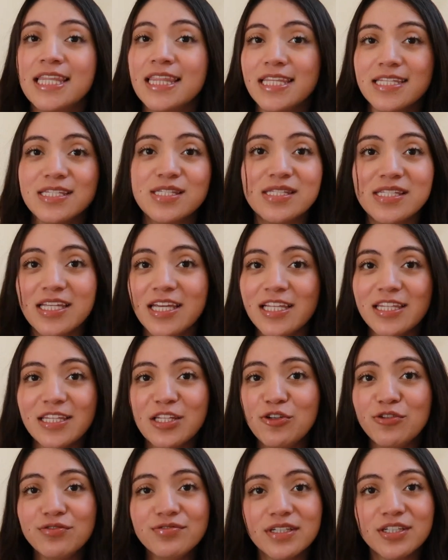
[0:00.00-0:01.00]
this neat
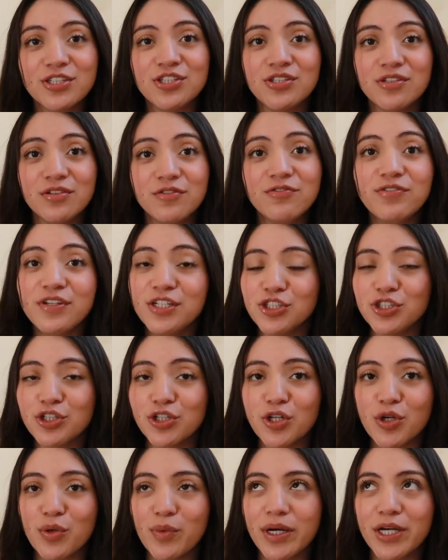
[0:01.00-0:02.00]
new
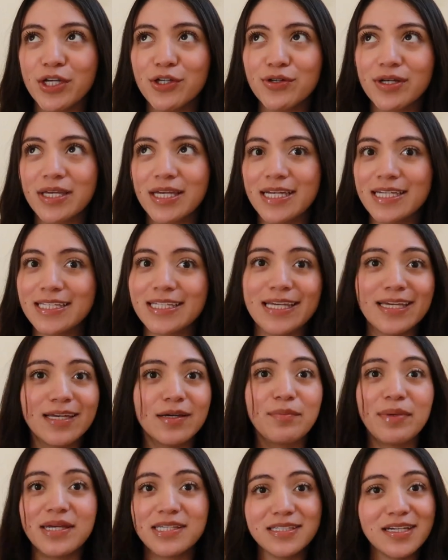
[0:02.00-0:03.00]
feature where you can
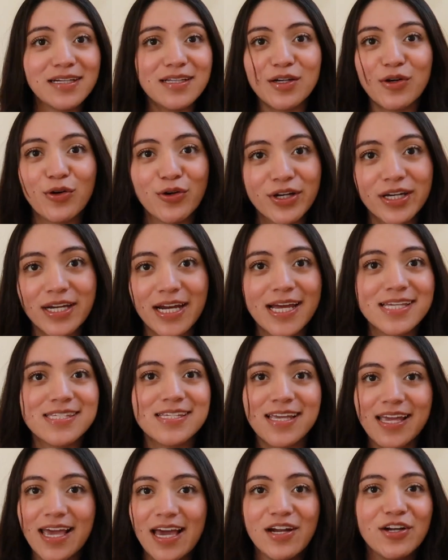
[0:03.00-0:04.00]
like basically organize
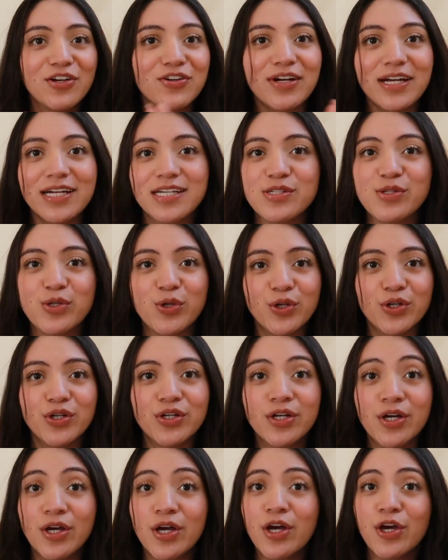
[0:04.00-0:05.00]
and categorize
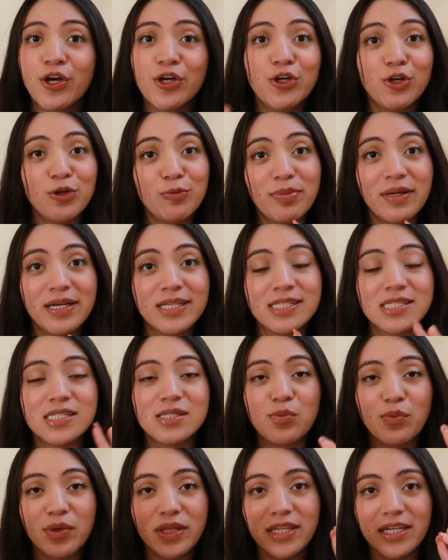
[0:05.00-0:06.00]
your pins
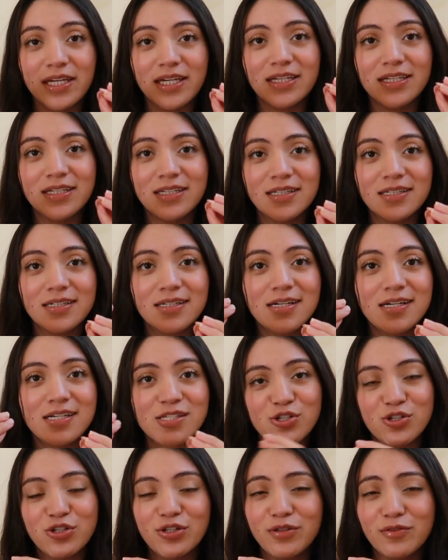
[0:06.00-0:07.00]
within a
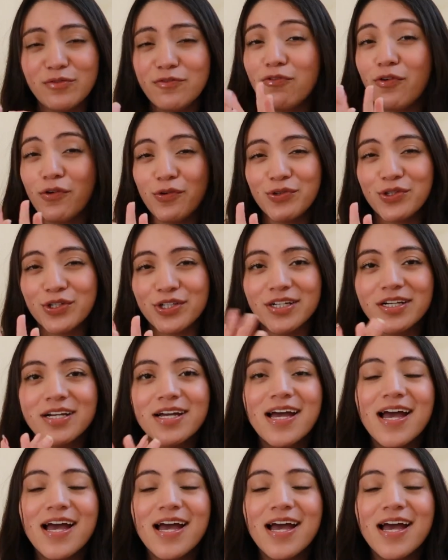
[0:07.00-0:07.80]
certain folder.